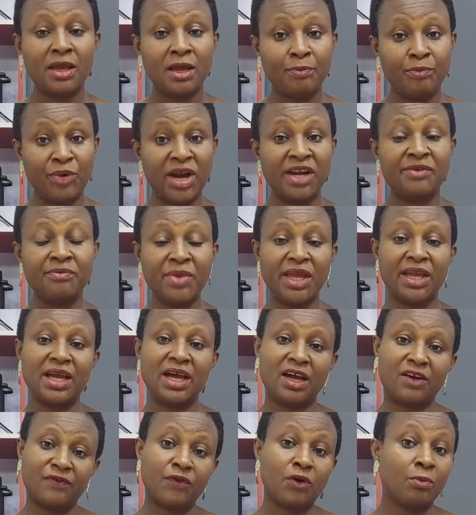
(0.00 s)

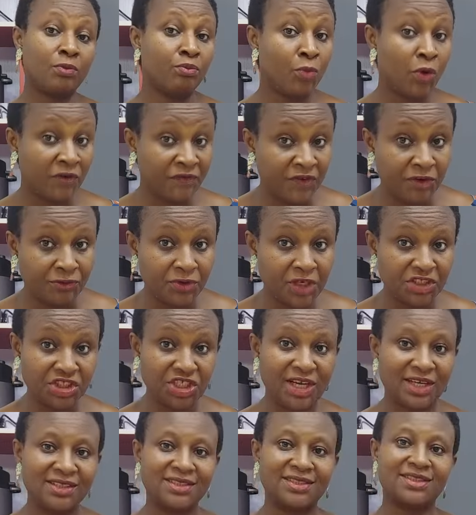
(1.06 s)
Breadmaker from Morphy
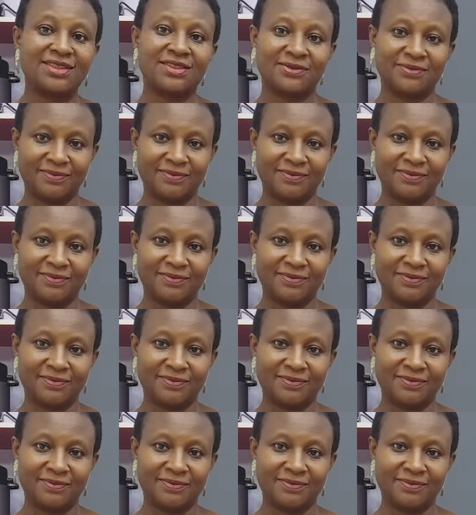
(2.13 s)
Richards.